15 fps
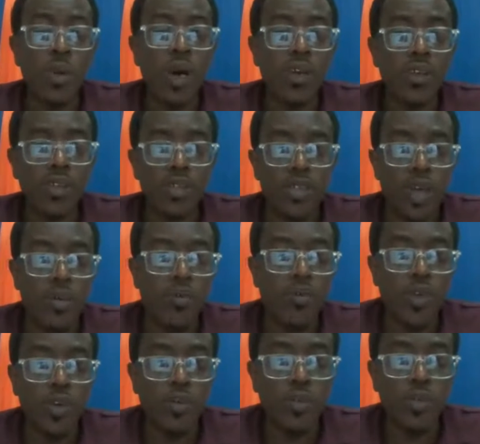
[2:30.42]
back to
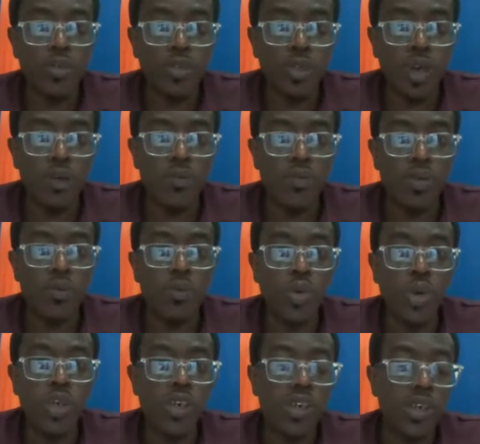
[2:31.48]
Stamford
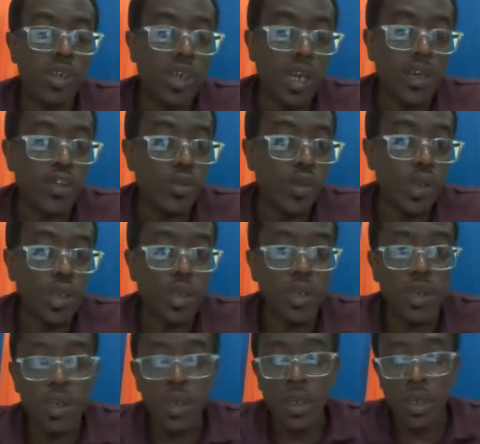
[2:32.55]
Bridge next week
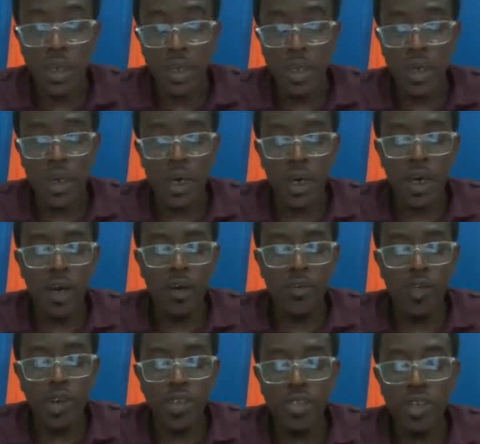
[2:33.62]

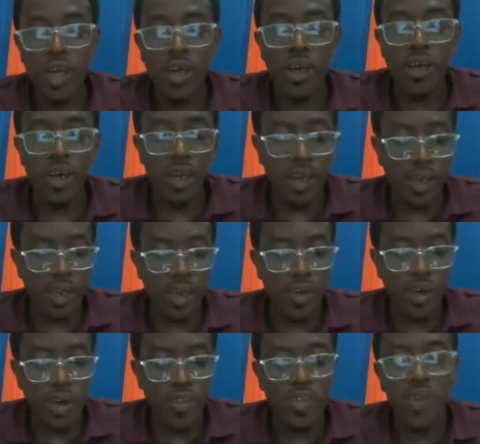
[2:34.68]
for the second leg.
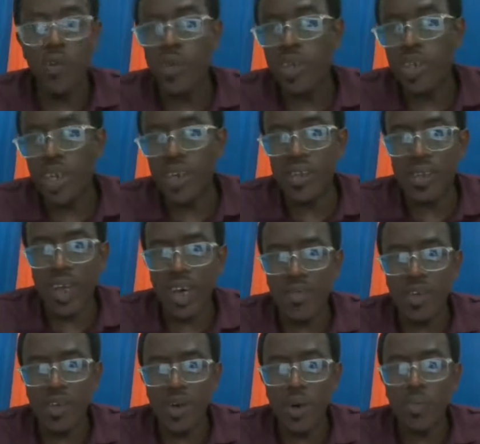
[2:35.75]
I think with Chelsea
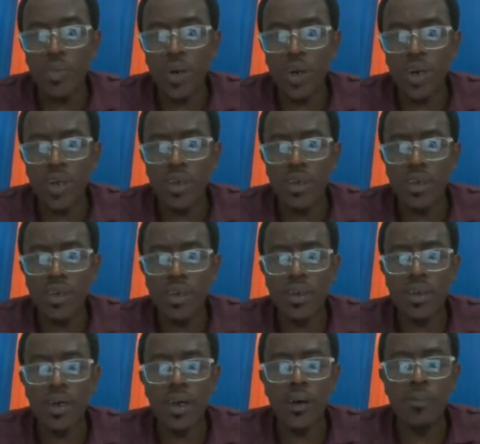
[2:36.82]
having the upper hand.
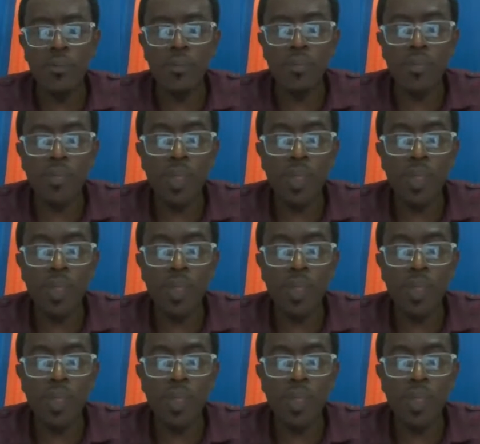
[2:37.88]
And